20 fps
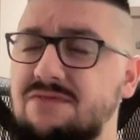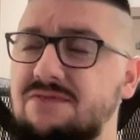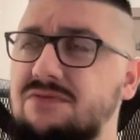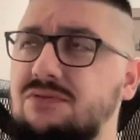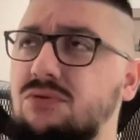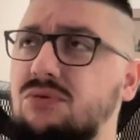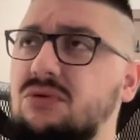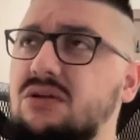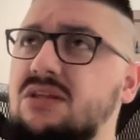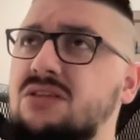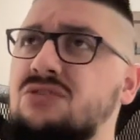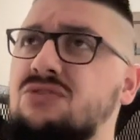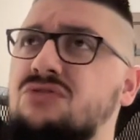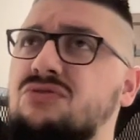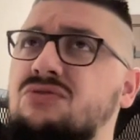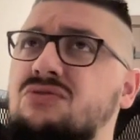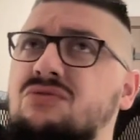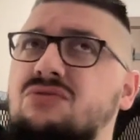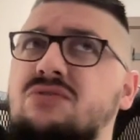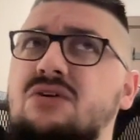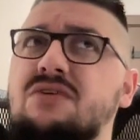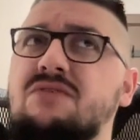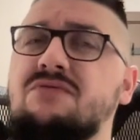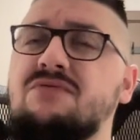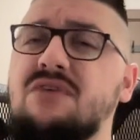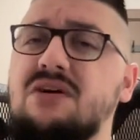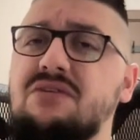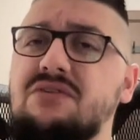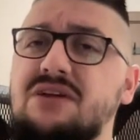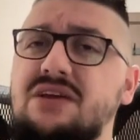fall into a
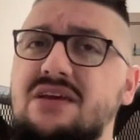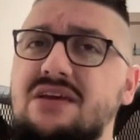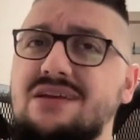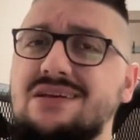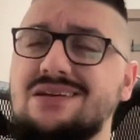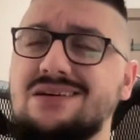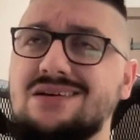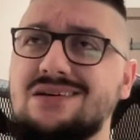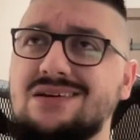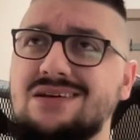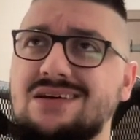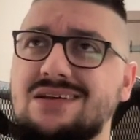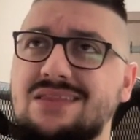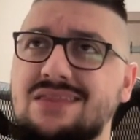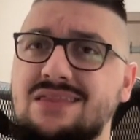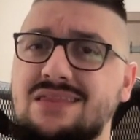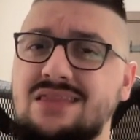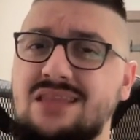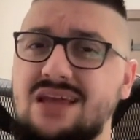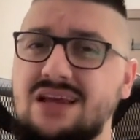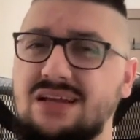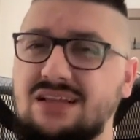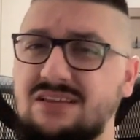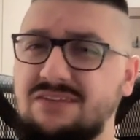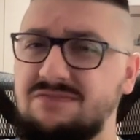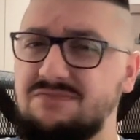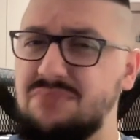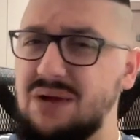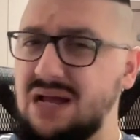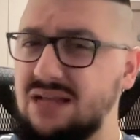very
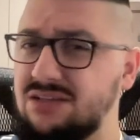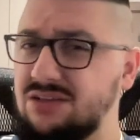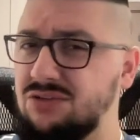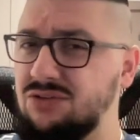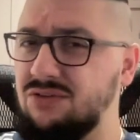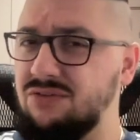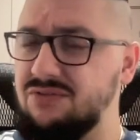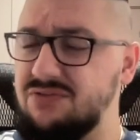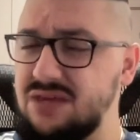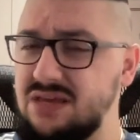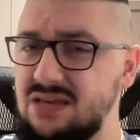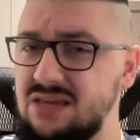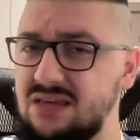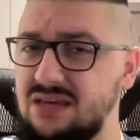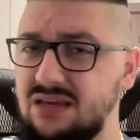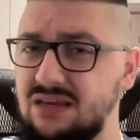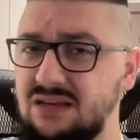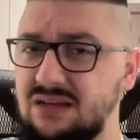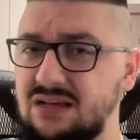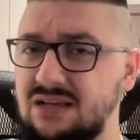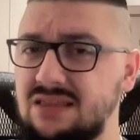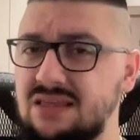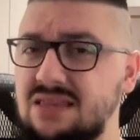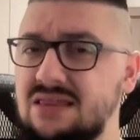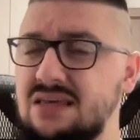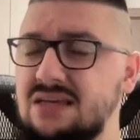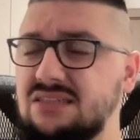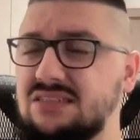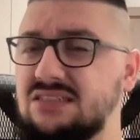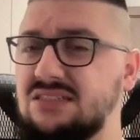negative pattern of thinking, and then
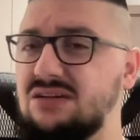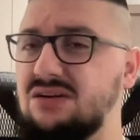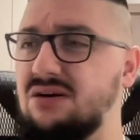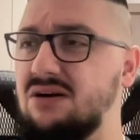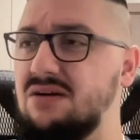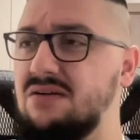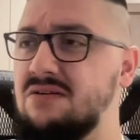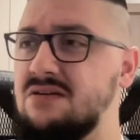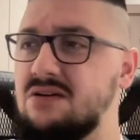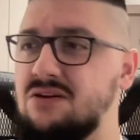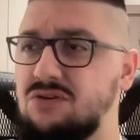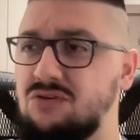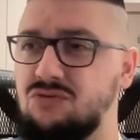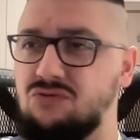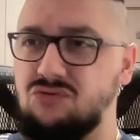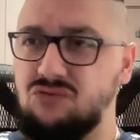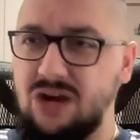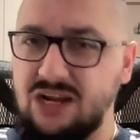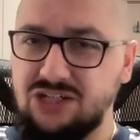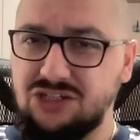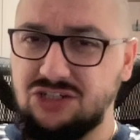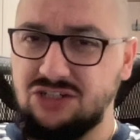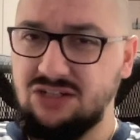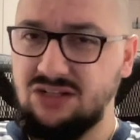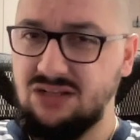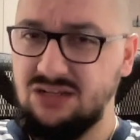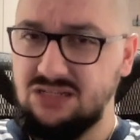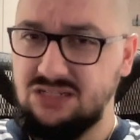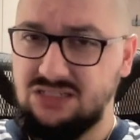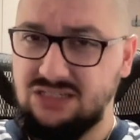they start
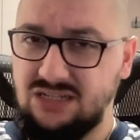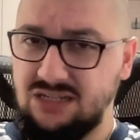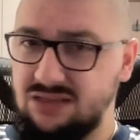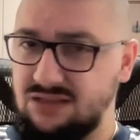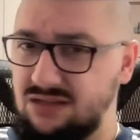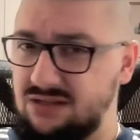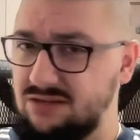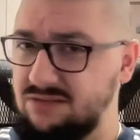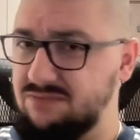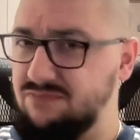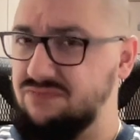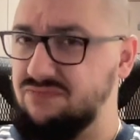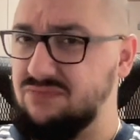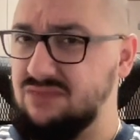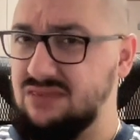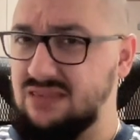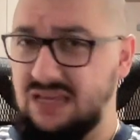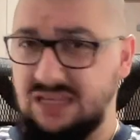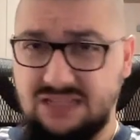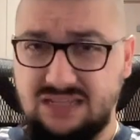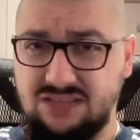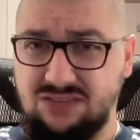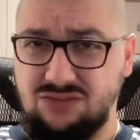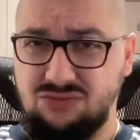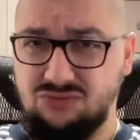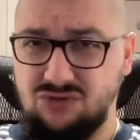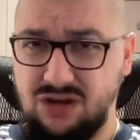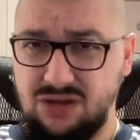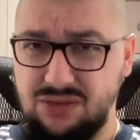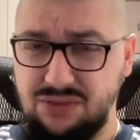rationalizing that they did the
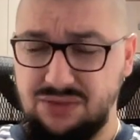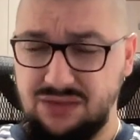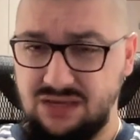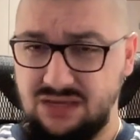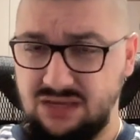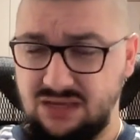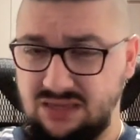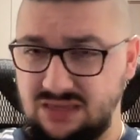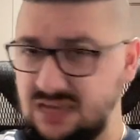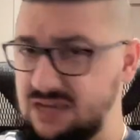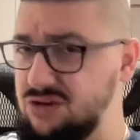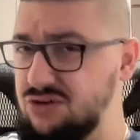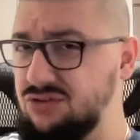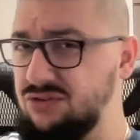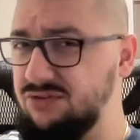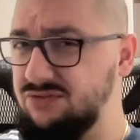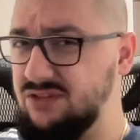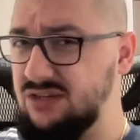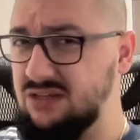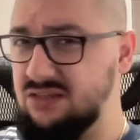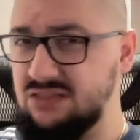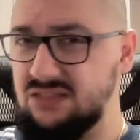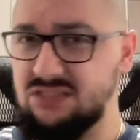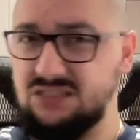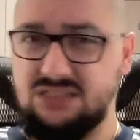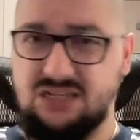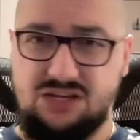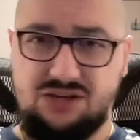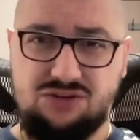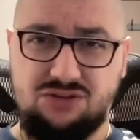right thing, they could have done
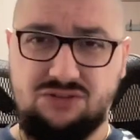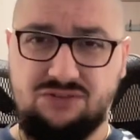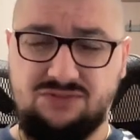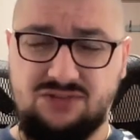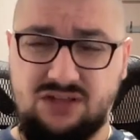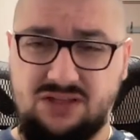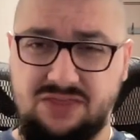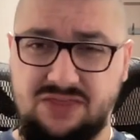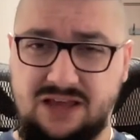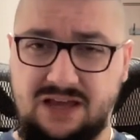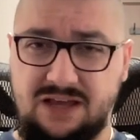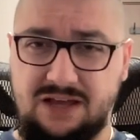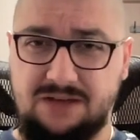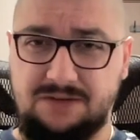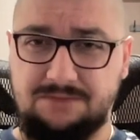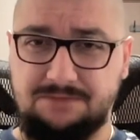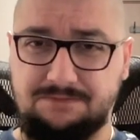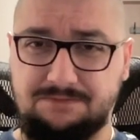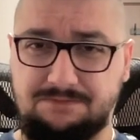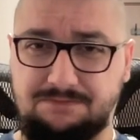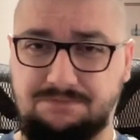this, they could have done that,